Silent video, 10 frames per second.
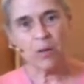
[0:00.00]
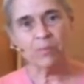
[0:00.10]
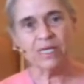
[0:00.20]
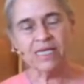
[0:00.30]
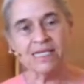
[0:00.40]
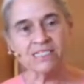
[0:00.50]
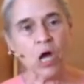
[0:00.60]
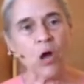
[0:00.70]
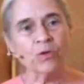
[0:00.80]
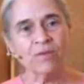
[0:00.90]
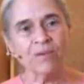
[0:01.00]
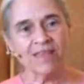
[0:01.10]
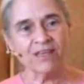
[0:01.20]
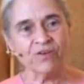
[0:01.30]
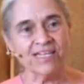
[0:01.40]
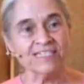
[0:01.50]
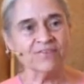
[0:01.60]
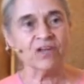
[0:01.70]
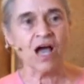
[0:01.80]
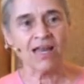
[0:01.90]
because only by the grace
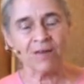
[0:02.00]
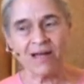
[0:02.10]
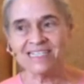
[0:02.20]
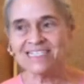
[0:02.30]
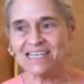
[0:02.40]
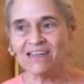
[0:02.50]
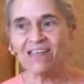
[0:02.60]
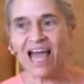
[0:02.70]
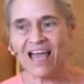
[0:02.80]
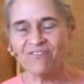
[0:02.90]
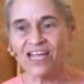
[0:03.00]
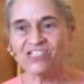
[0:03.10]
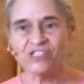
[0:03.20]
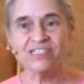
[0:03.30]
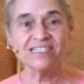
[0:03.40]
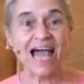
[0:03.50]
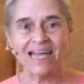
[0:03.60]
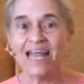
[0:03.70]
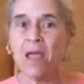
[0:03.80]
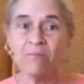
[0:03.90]
of God am I still alive. I should have died.